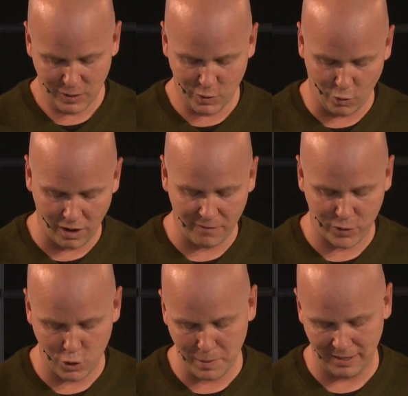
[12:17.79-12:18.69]
nor of
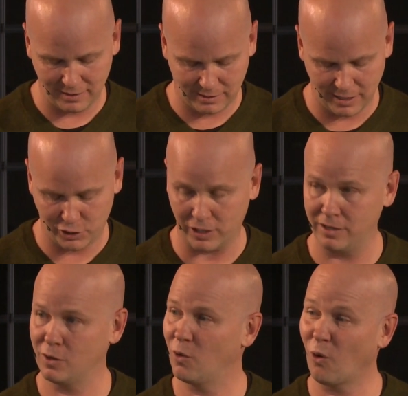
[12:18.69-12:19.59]
human
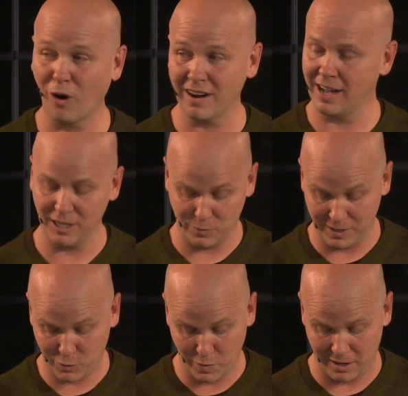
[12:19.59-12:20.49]
decision, or a
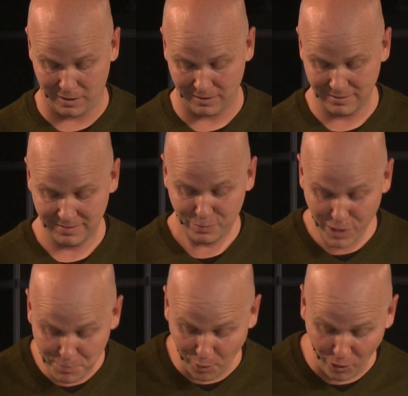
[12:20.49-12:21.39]
husband's will,
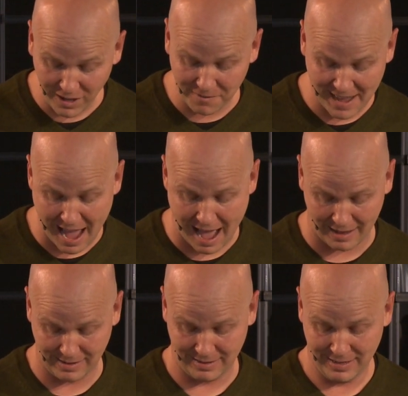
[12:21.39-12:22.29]
but born of
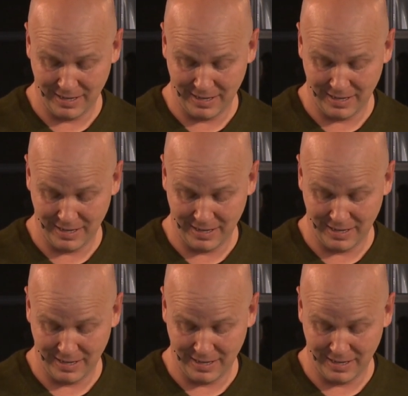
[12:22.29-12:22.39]
God.